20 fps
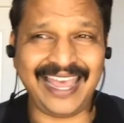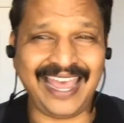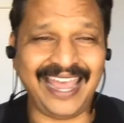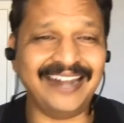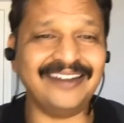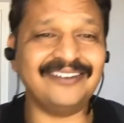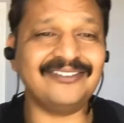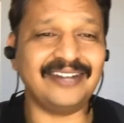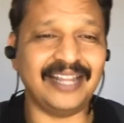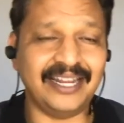
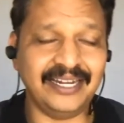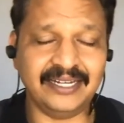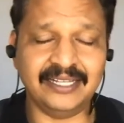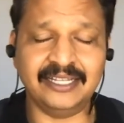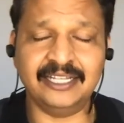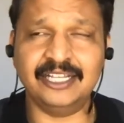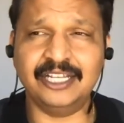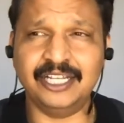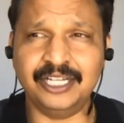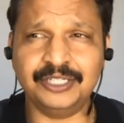and
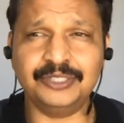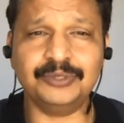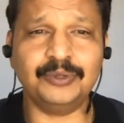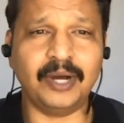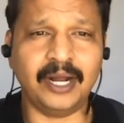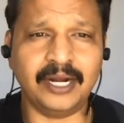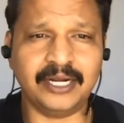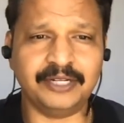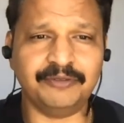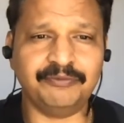writing into
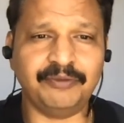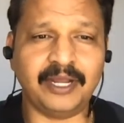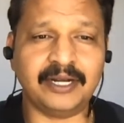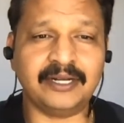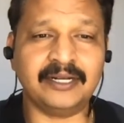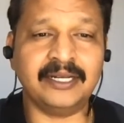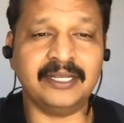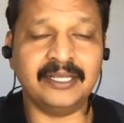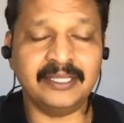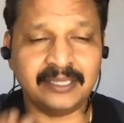
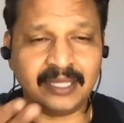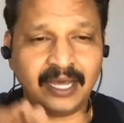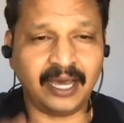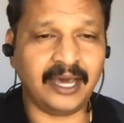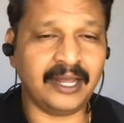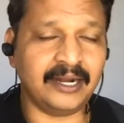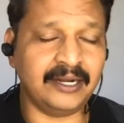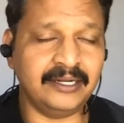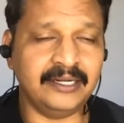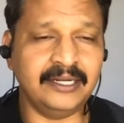Artifactory in the
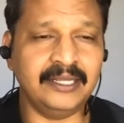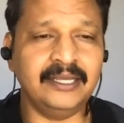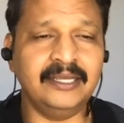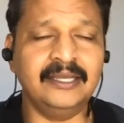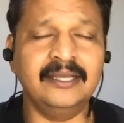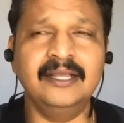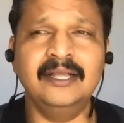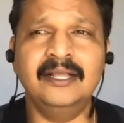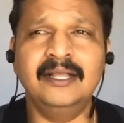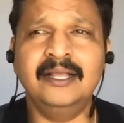
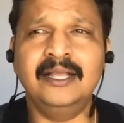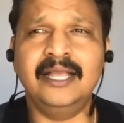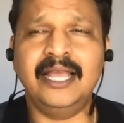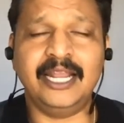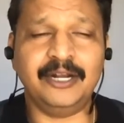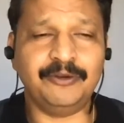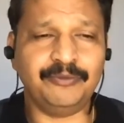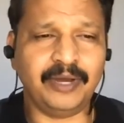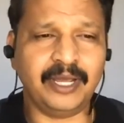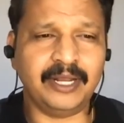R&D
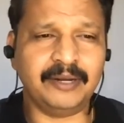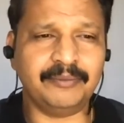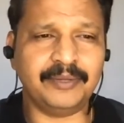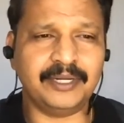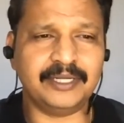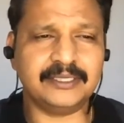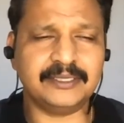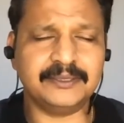environment.